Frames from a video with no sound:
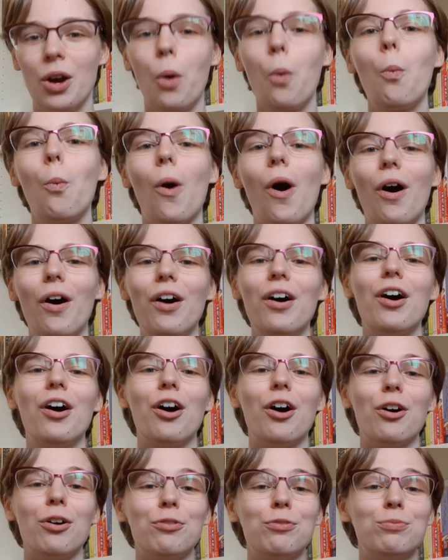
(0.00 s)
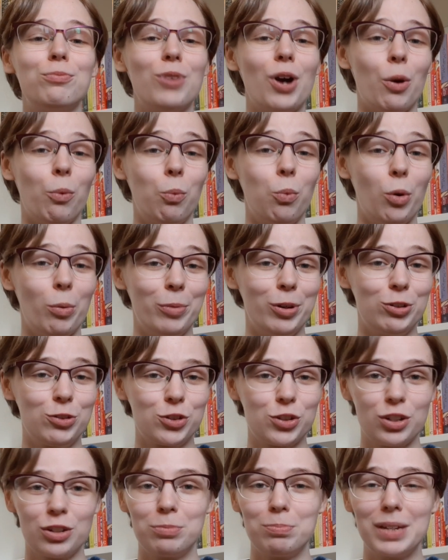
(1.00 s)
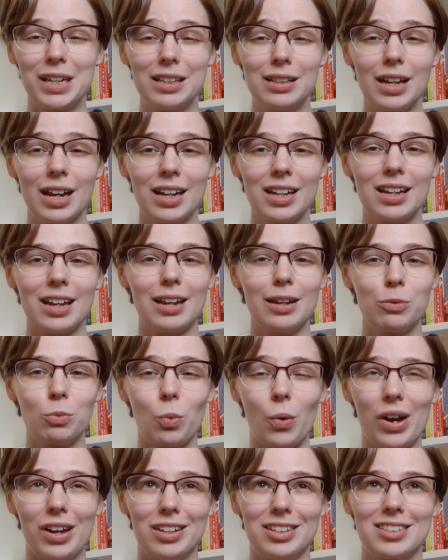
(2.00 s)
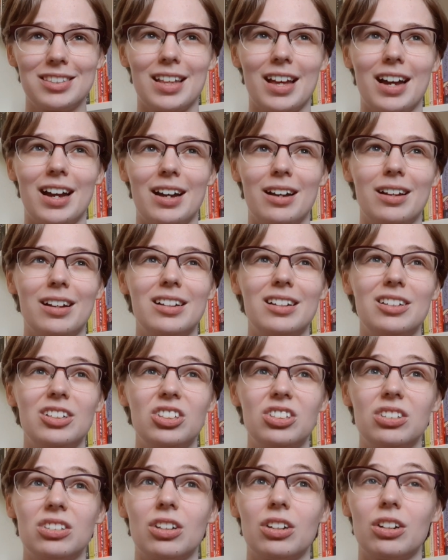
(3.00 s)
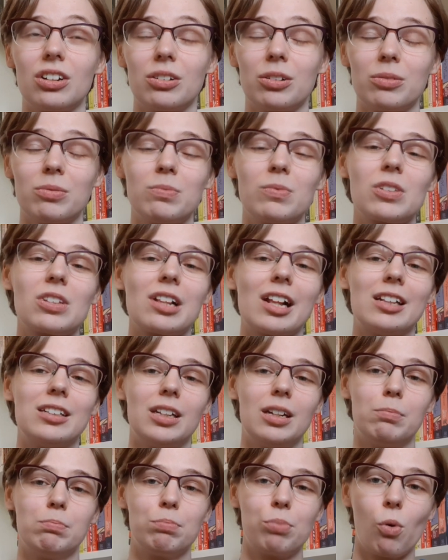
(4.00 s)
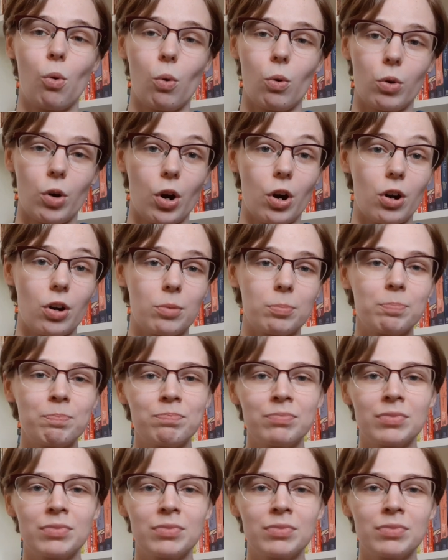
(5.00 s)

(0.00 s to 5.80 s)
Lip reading: what a woman should be like in ways that the slightly poor